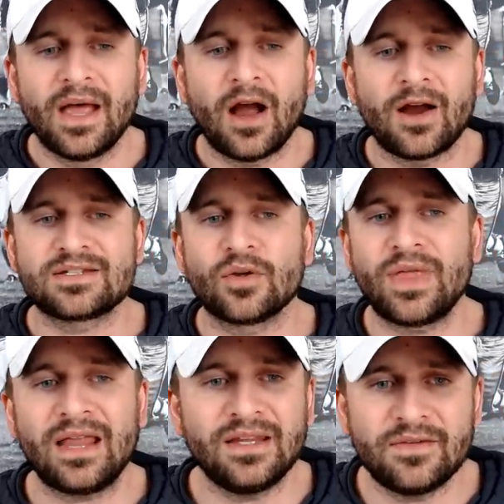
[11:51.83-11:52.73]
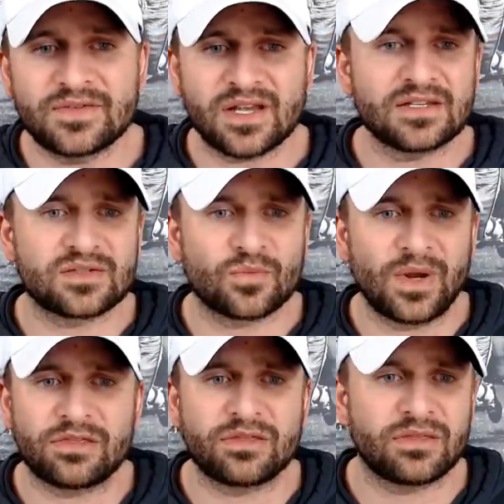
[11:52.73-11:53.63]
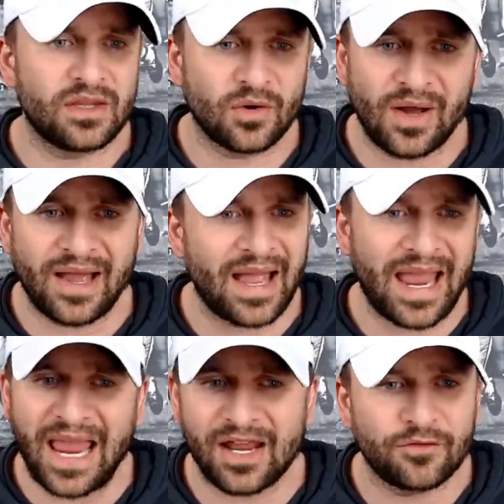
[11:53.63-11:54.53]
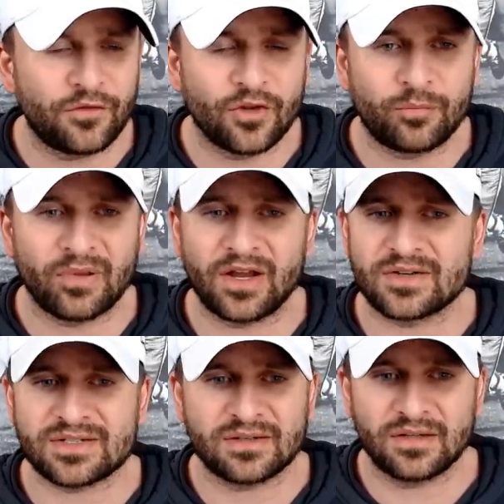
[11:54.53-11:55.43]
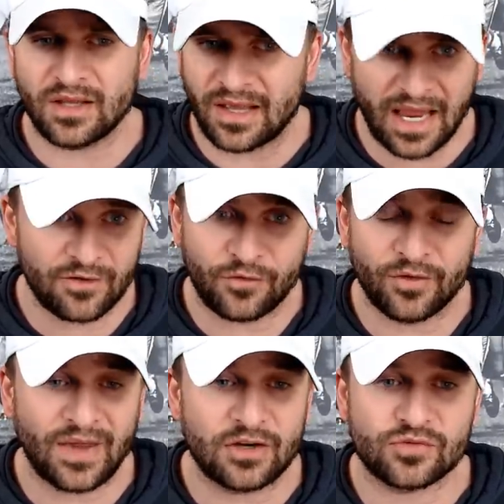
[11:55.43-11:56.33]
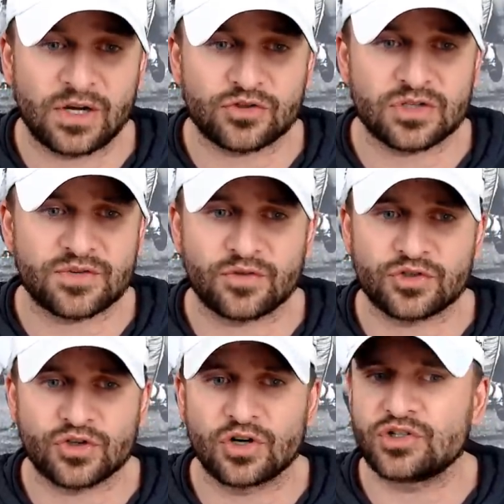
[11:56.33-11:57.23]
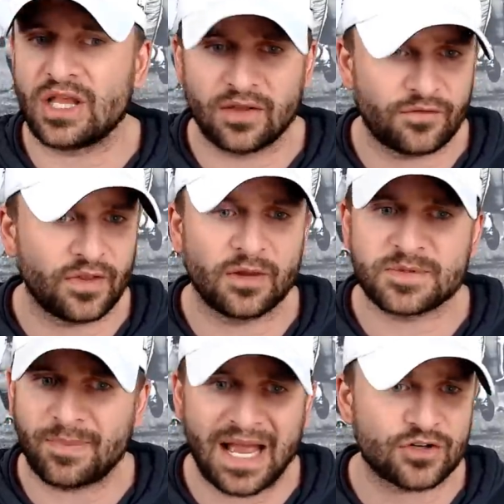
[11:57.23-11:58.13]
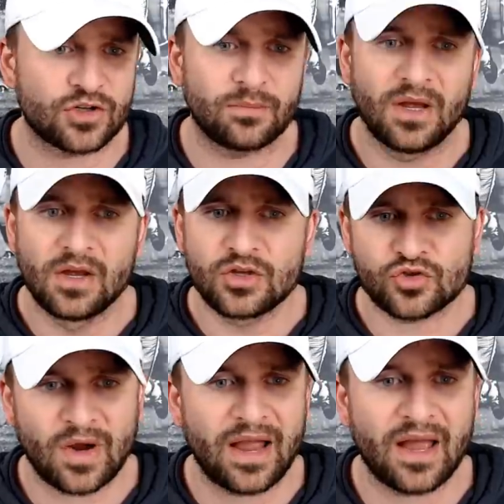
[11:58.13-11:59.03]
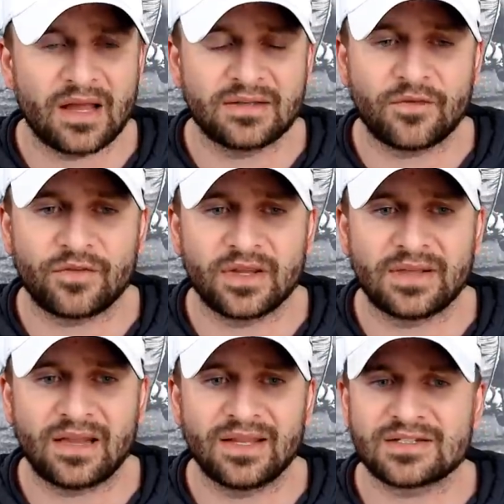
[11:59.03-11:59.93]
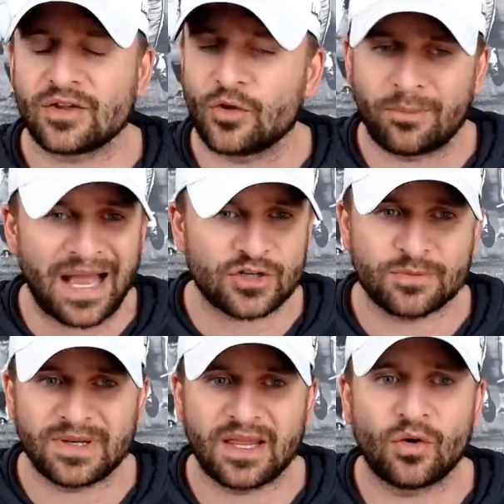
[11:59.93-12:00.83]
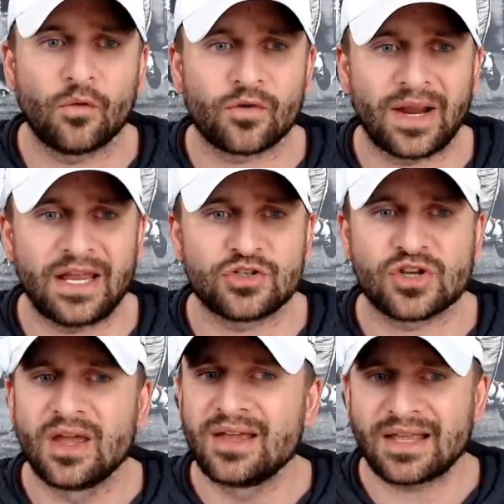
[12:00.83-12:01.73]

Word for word: All right, so that leaves us with, you know, a handful of players, a handful of edge rushers for sure. Jalen Phillips, Basham, Tryon, definitely in that list, although Basham, again, overaged.